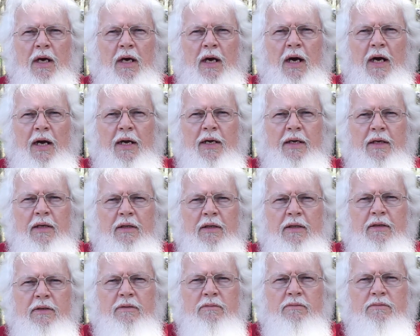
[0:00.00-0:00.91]

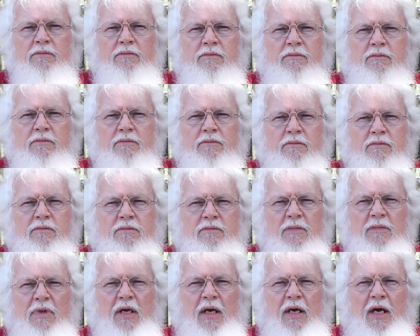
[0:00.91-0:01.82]
I
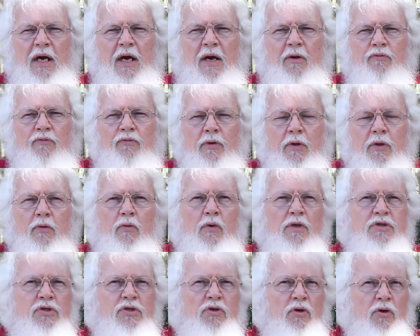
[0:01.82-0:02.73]
really
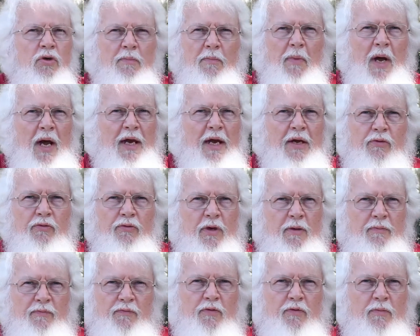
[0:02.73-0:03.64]
wasn't going to buy a
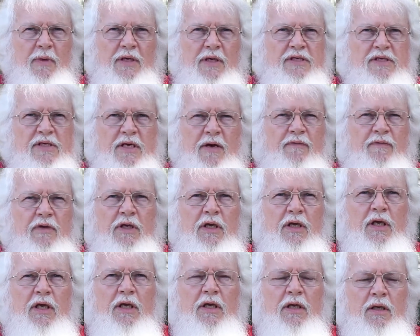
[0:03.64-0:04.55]
grip for my
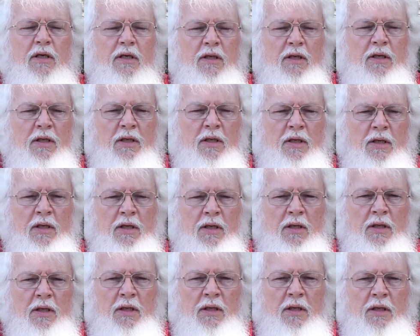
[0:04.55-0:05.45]
7D,
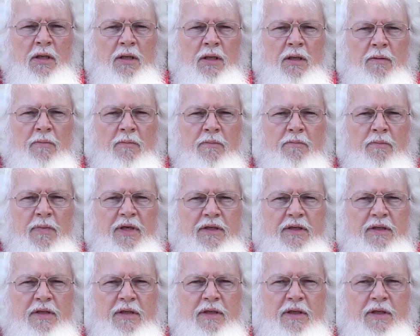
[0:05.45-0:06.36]

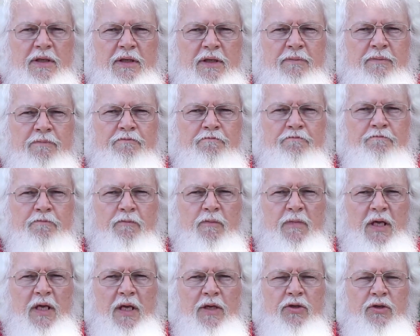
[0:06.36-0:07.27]
but
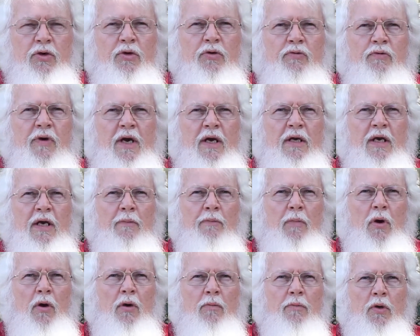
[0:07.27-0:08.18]
I turned around and I
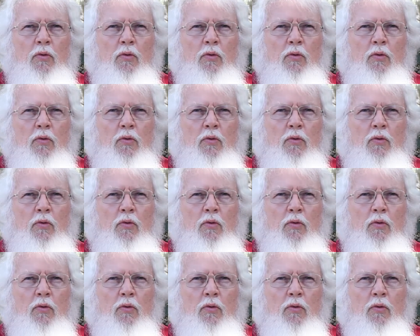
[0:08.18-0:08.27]
bought me